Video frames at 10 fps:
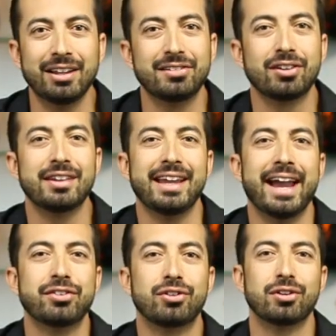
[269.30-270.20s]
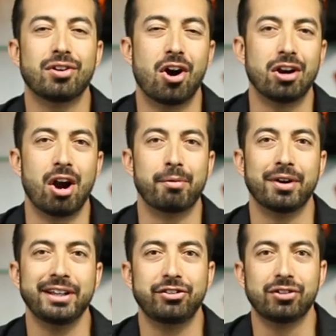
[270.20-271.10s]
Now let's look at the external hard
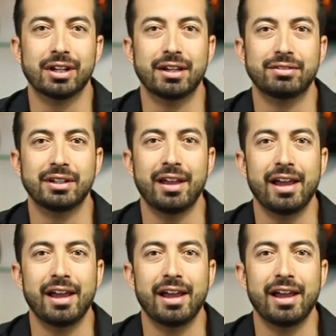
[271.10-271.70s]
armor in each glove.